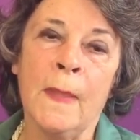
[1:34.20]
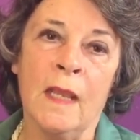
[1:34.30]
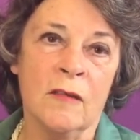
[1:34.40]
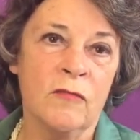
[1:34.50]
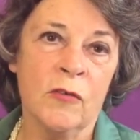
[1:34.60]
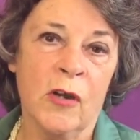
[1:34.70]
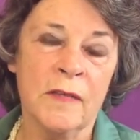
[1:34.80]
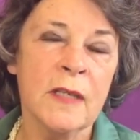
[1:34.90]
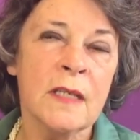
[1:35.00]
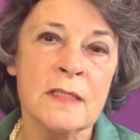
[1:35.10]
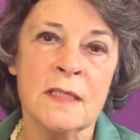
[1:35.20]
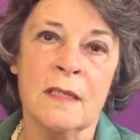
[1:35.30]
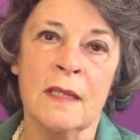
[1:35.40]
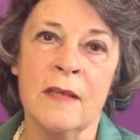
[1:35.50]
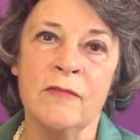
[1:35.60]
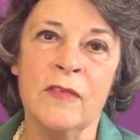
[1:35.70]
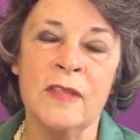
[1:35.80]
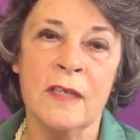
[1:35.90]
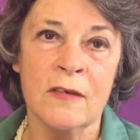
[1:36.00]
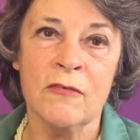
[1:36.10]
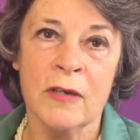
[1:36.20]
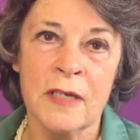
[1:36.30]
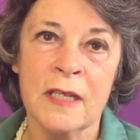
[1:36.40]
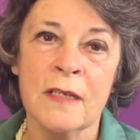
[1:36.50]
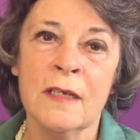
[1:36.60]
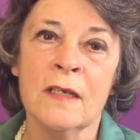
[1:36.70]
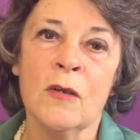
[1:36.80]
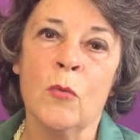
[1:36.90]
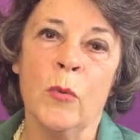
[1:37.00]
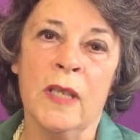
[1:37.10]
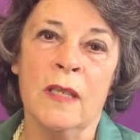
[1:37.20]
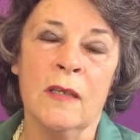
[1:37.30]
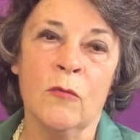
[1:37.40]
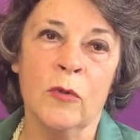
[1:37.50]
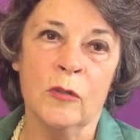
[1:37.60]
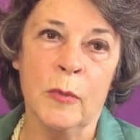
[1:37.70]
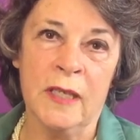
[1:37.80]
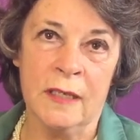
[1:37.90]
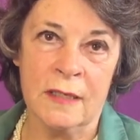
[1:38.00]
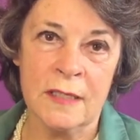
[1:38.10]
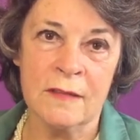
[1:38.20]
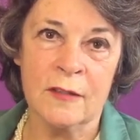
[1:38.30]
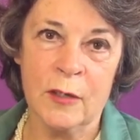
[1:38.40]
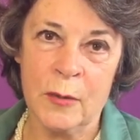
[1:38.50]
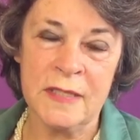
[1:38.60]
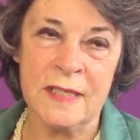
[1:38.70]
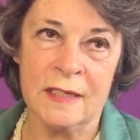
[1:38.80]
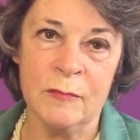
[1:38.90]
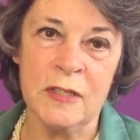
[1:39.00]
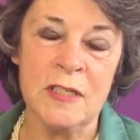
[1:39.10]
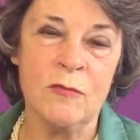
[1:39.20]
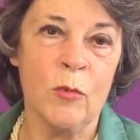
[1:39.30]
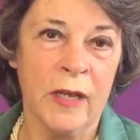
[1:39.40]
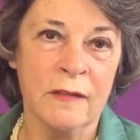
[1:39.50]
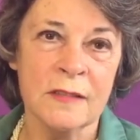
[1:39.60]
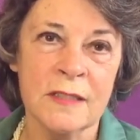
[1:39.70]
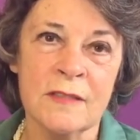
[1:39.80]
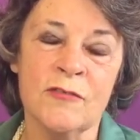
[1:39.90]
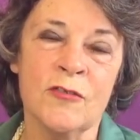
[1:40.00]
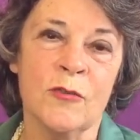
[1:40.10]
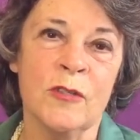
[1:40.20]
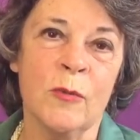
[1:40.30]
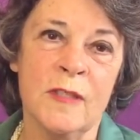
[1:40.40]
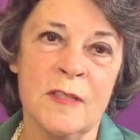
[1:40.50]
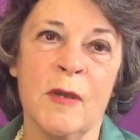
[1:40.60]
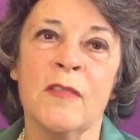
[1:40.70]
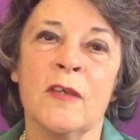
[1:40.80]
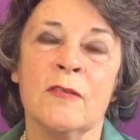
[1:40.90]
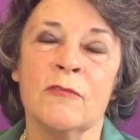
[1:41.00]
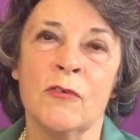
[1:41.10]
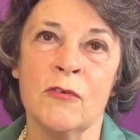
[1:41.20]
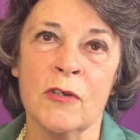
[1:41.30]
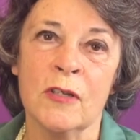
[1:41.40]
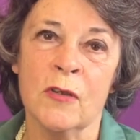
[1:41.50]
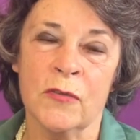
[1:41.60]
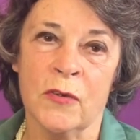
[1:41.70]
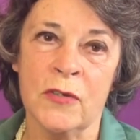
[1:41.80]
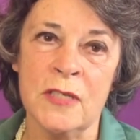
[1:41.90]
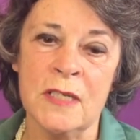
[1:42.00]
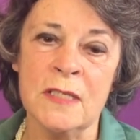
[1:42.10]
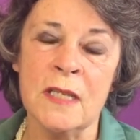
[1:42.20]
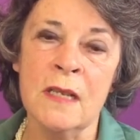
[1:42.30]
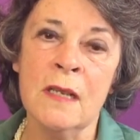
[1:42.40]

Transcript: and for I think it's the 11th year running, we will be getting the lowest settlement in Wales, joined with some other rural authorities.